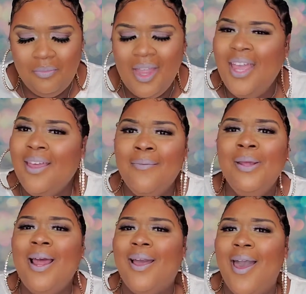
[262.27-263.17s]
it gave me
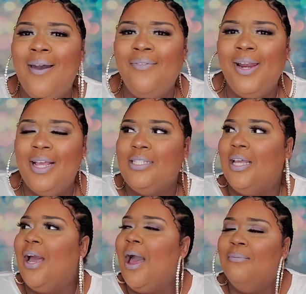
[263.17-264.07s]
like an
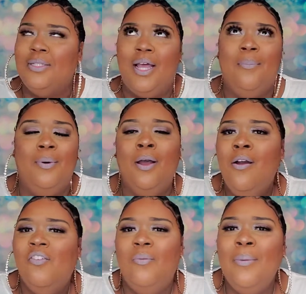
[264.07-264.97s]
everlasting gobstopper.
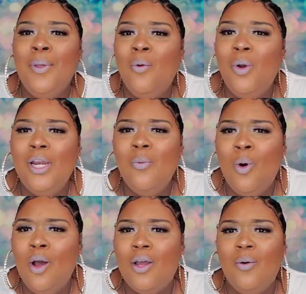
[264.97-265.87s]
Remember in Willy
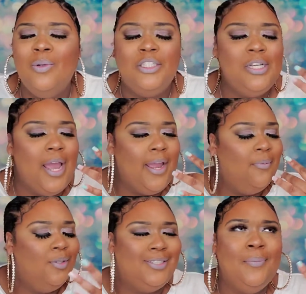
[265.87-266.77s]
Wonka when
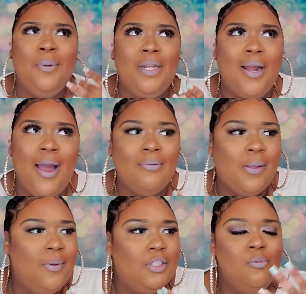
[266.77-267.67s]
she put the
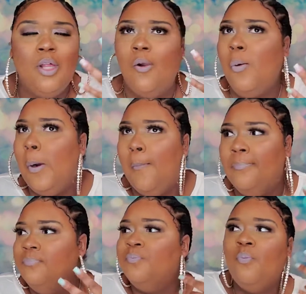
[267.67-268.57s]
gobstopper and she was like,
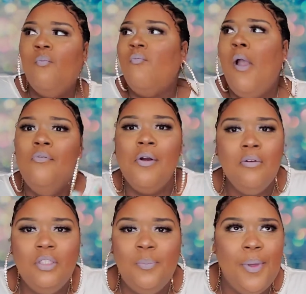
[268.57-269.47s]

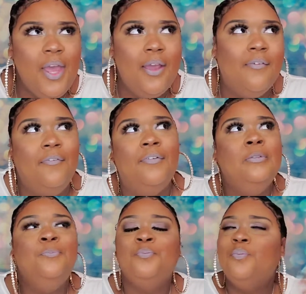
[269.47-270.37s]
roast beef.
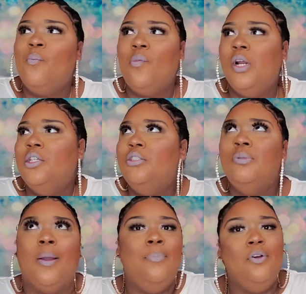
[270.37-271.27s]
And then she was
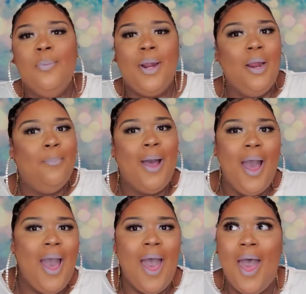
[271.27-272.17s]
like, blueberry
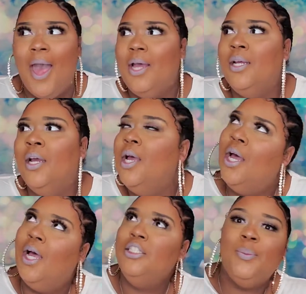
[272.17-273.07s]
pie,
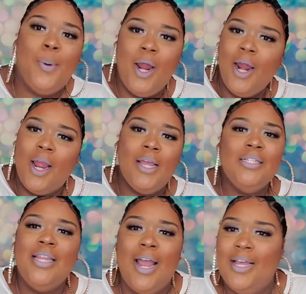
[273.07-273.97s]

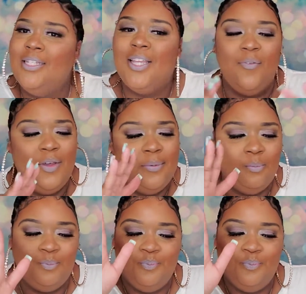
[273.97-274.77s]
asparagus. Like, it's giving